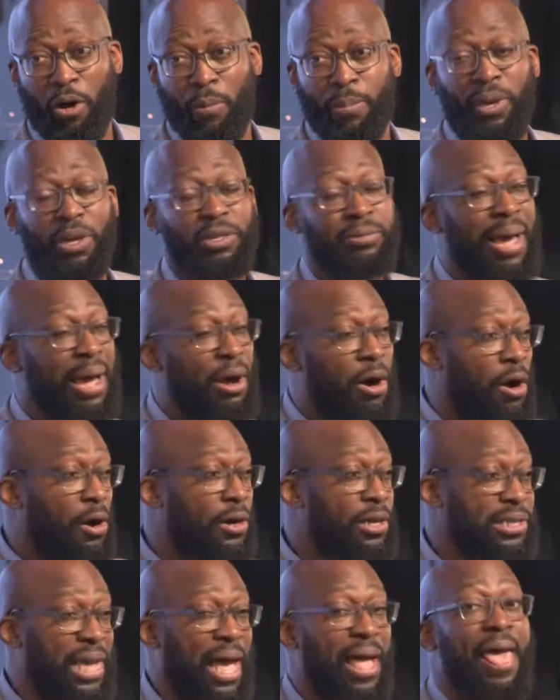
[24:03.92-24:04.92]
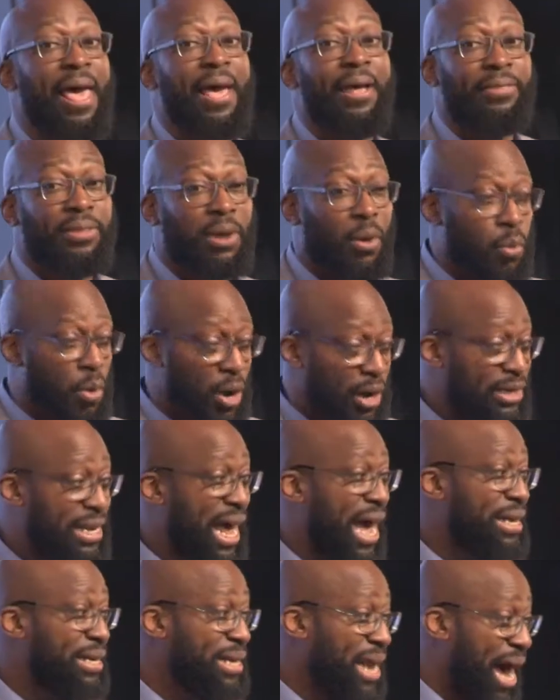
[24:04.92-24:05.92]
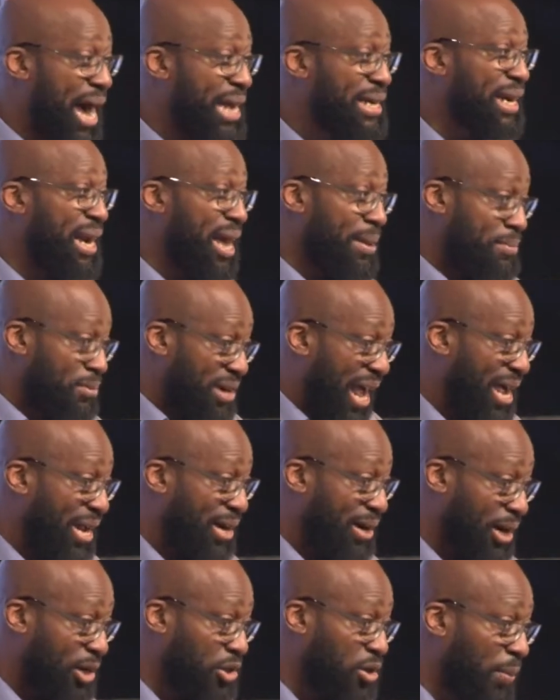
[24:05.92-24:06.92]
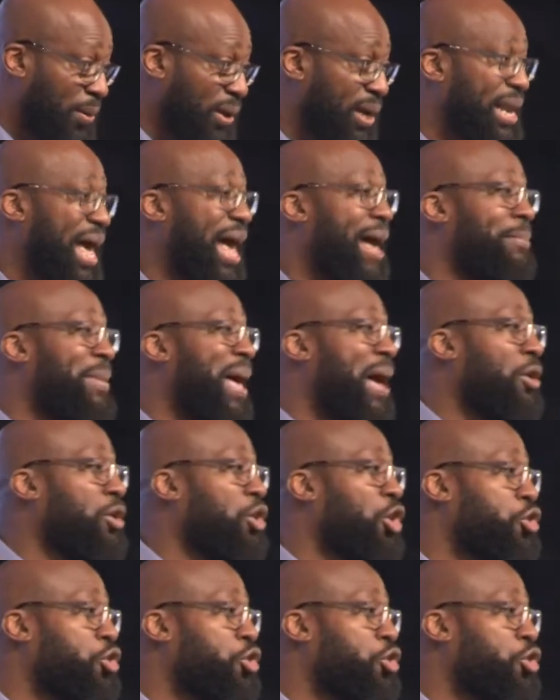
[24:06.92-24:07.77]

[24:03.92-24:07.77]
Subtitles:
because my all is that the one that died that I raised up again, I'm now going to